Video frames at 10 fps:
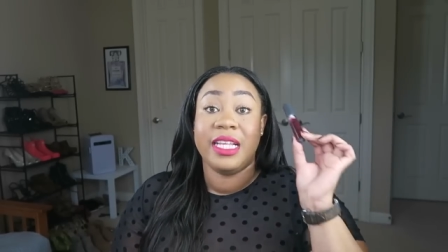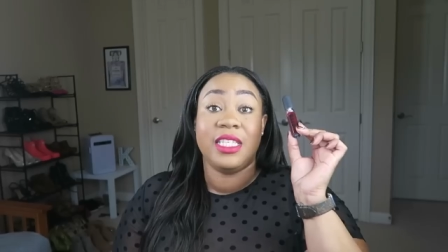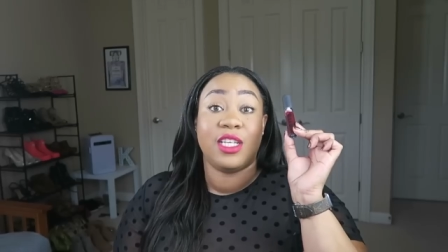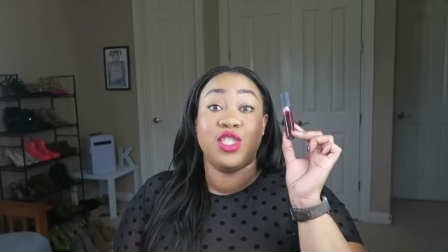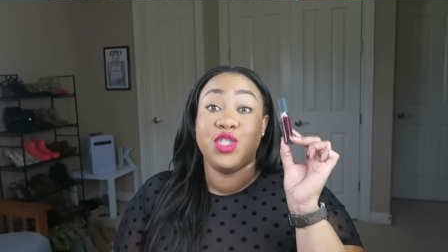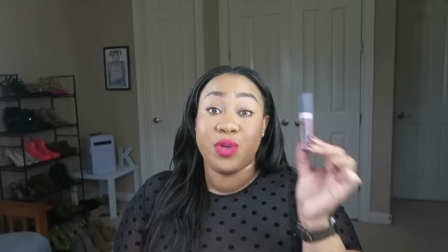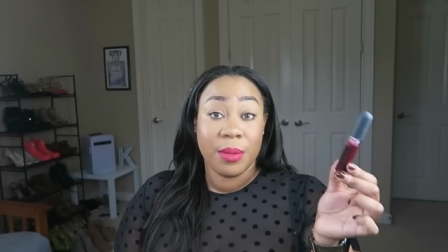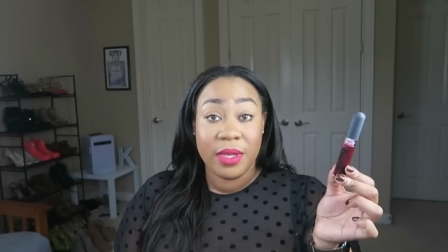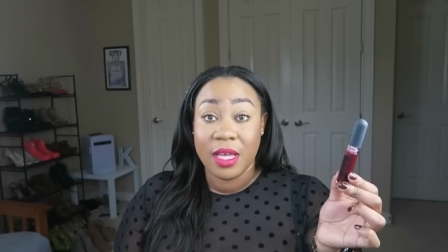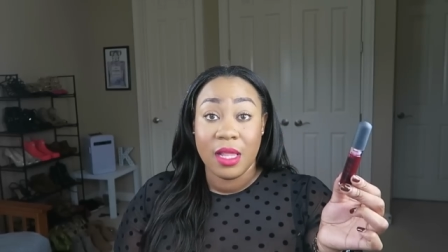It's
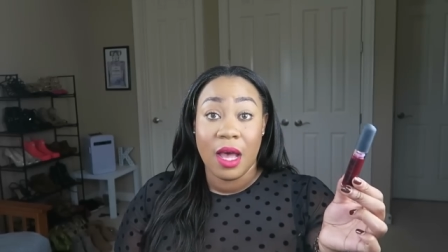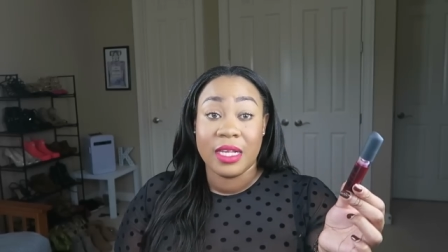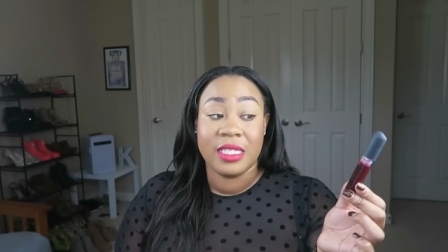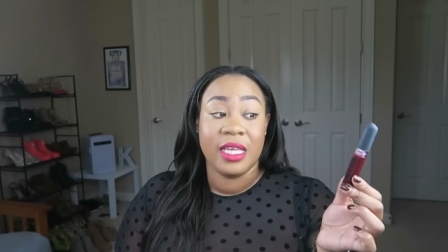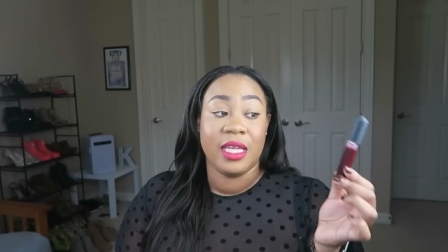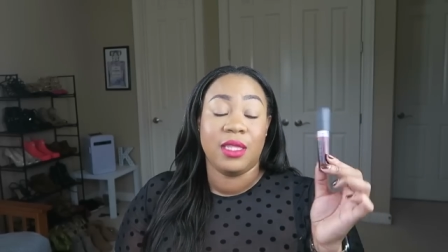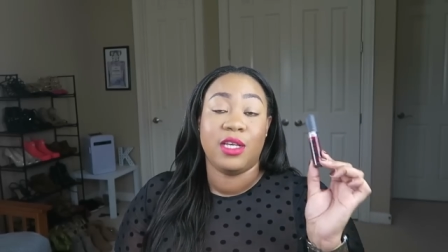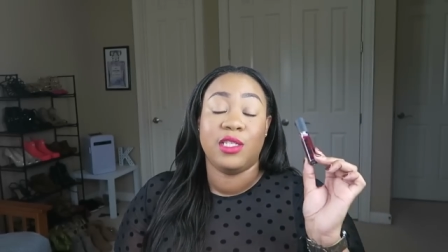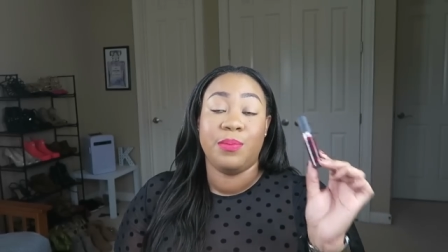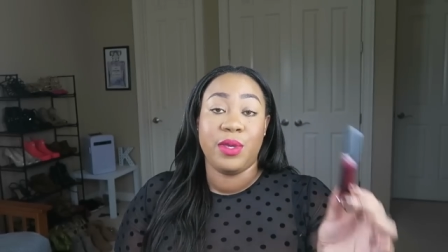extremely glossy. It
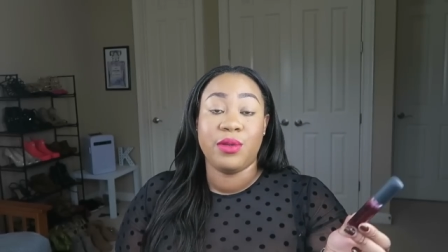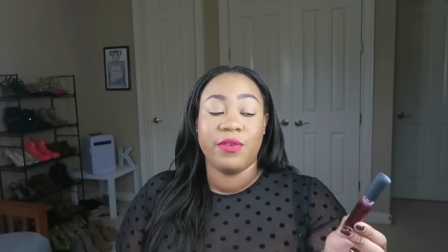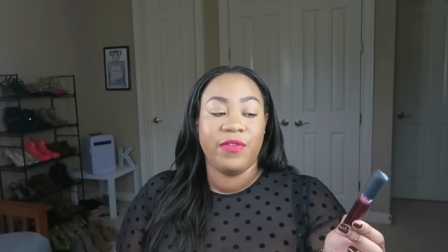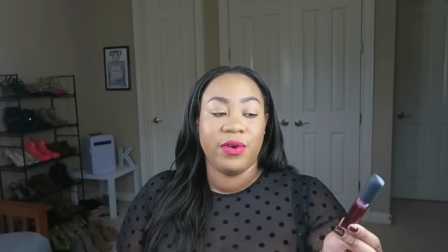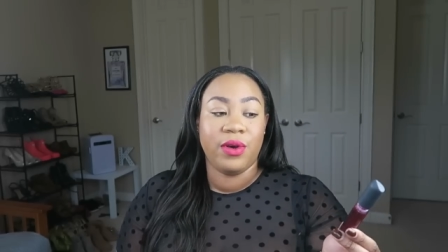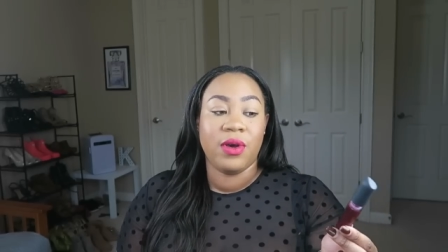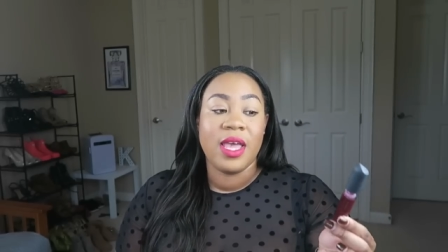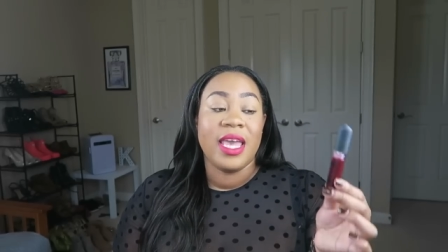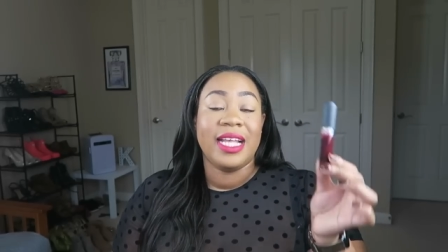looks beautiful.